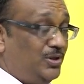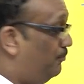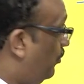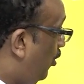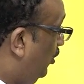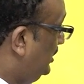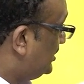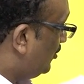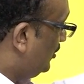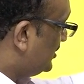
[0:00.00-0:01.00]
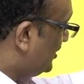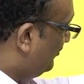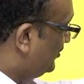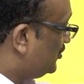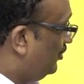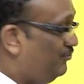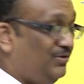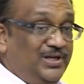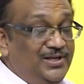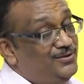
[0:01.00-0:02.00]
The bonds are on the surface of
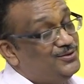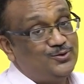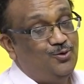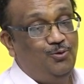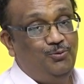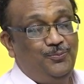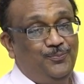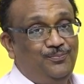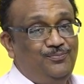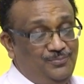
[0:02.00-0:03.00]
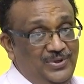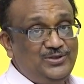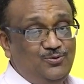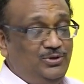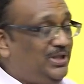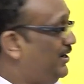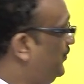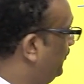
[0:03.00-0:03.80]
this cone. Please note that.